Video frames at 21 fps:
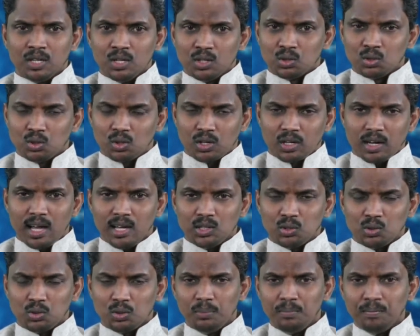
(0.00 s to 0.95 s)
So
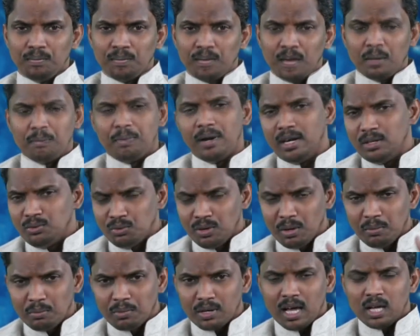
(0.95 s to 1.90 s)
classroom, apart
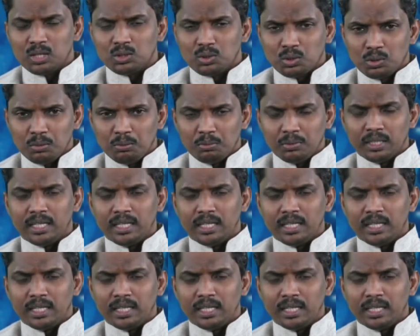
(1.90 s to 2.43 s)
from classroom,